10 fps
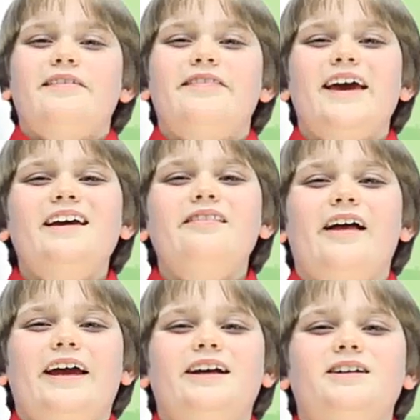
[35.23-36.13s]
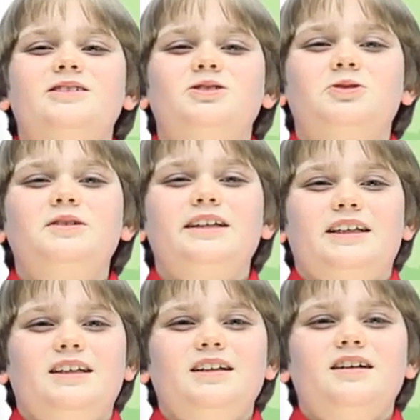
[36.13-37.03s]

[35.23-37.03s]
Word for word: They like to eat